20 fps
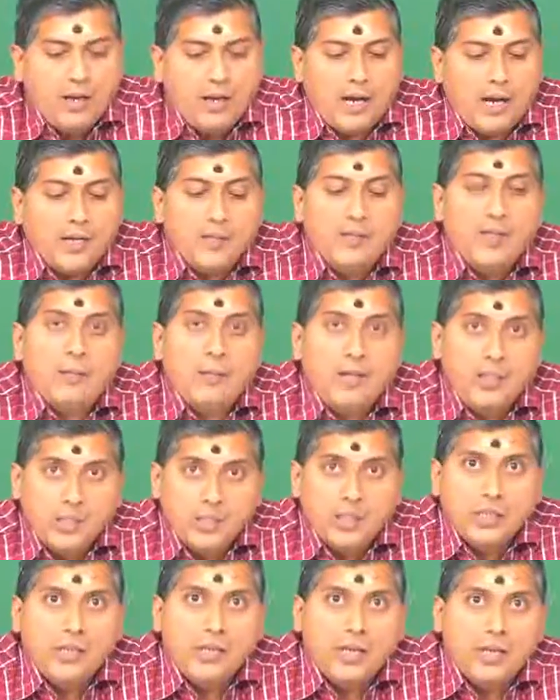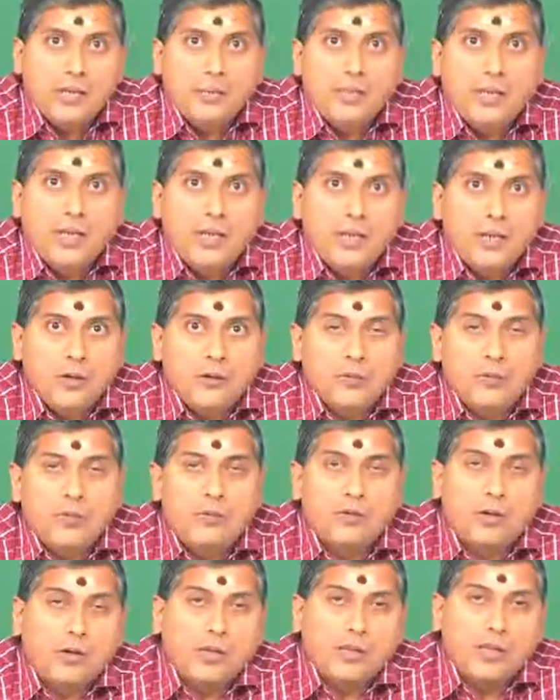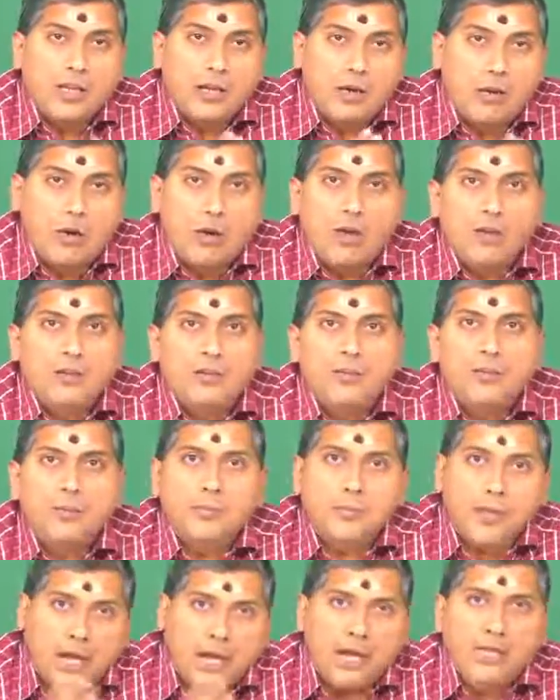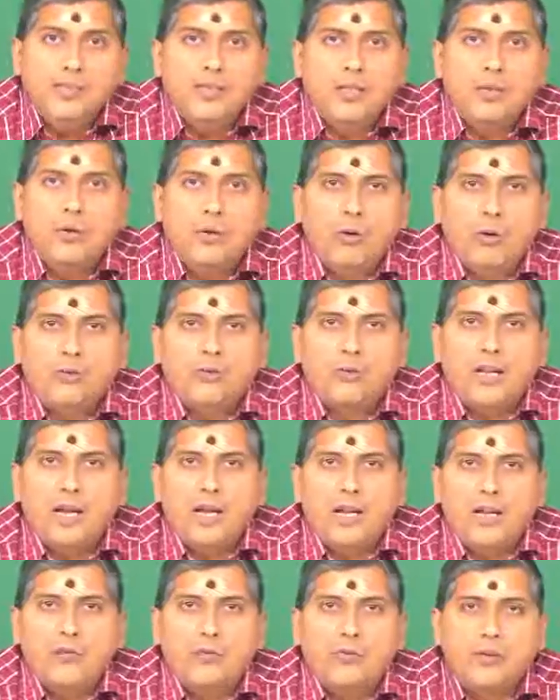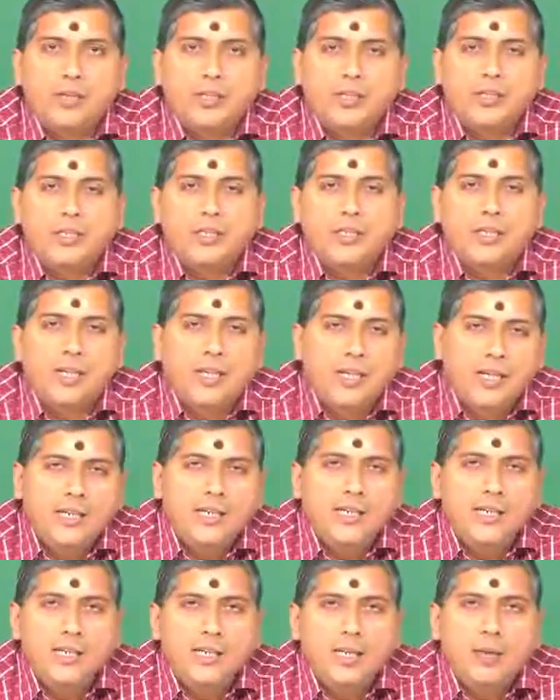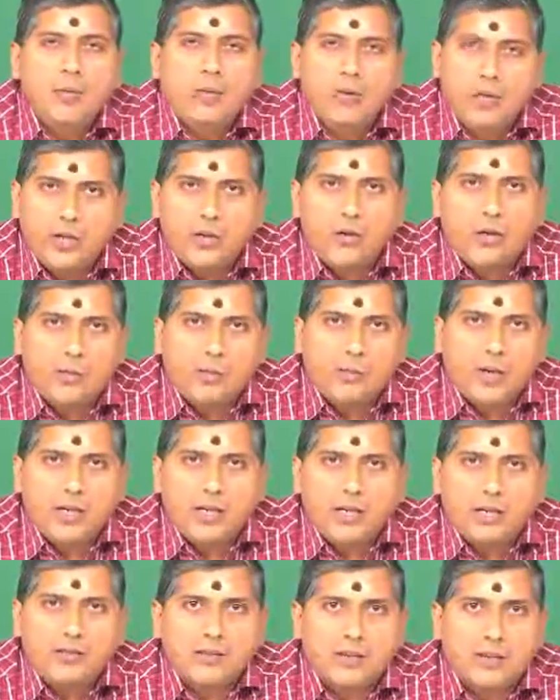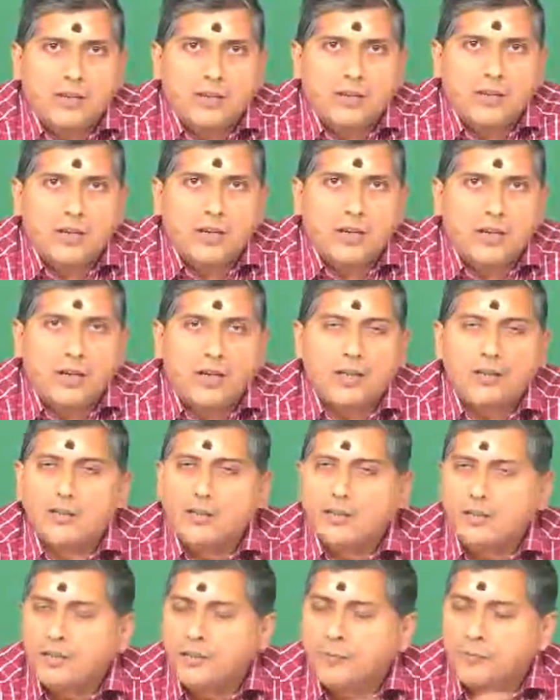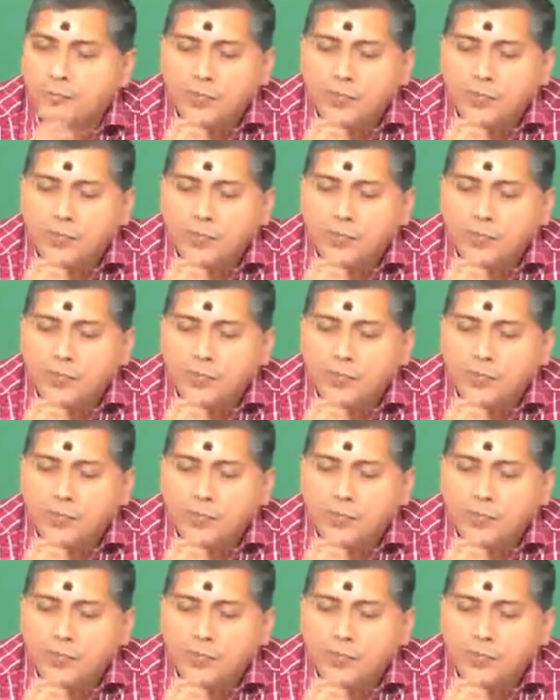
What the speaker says: As I mentioned at the beginning of this talk, the concept and the role of scaling function in DWT or multi-resolution analysis